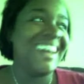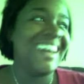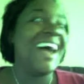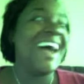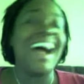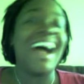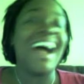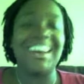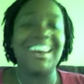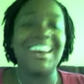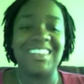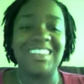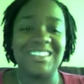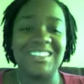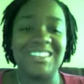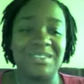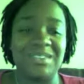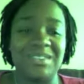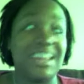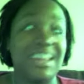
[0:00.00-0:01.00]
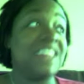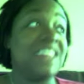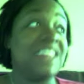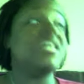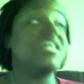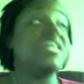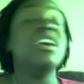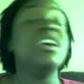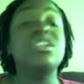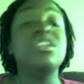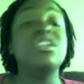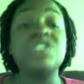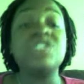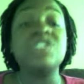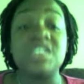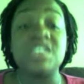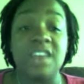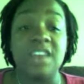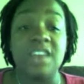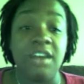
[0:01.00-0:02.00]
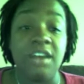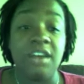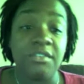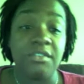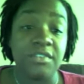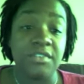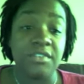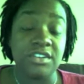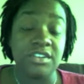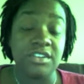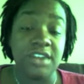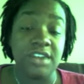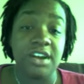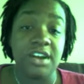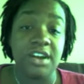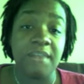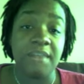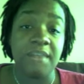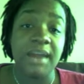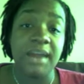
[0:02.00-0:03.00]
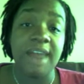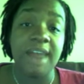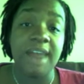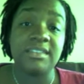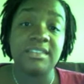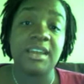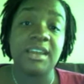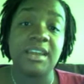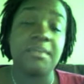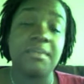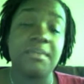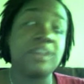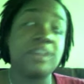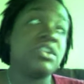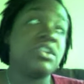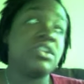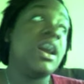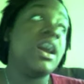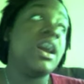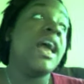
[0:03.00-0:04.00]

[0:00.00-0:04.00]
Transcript: I know that's ridiculous. You should see our refrigerator. I'm going to have to take a picture.